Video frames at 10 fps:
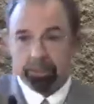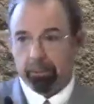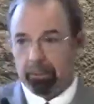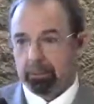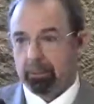
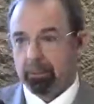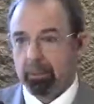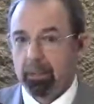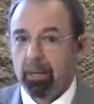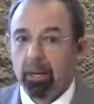her.
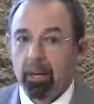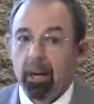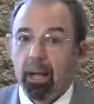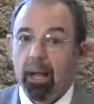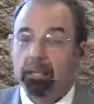
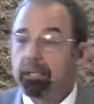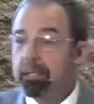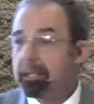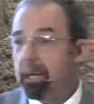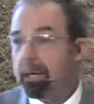And she
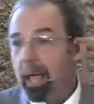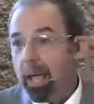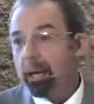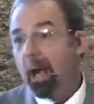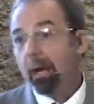said,
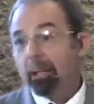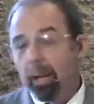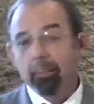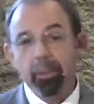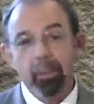"And I'll
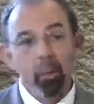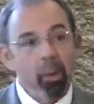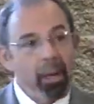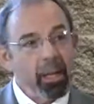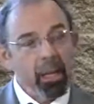come to their
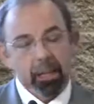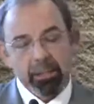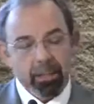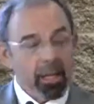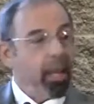wedding." And
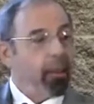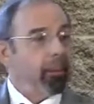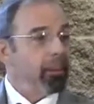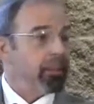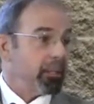she
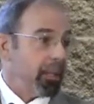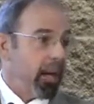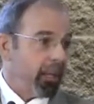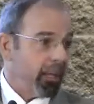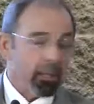came to
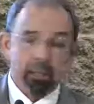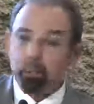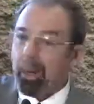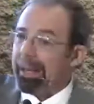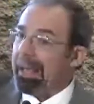Scott and Kelly's
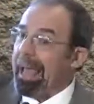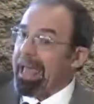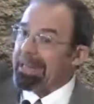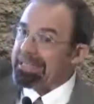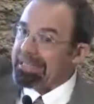wedding
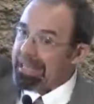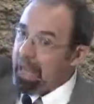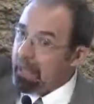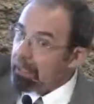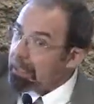and
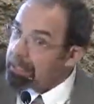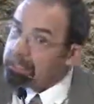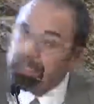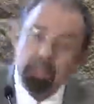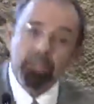sat
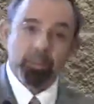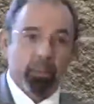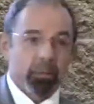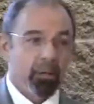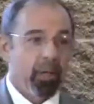
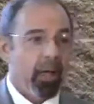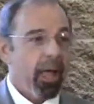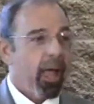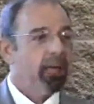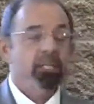central
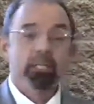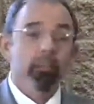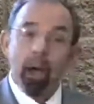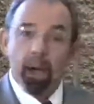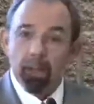and
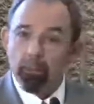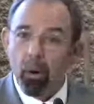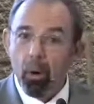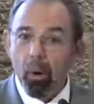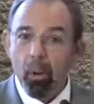smiled
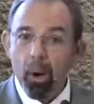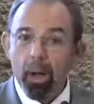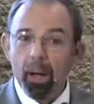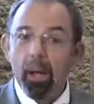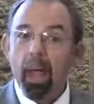the whole
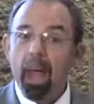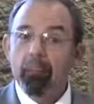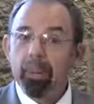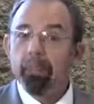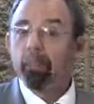while,
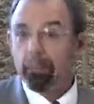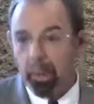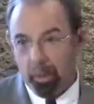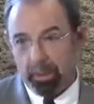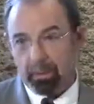and people
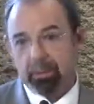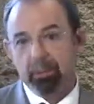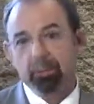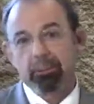noticed.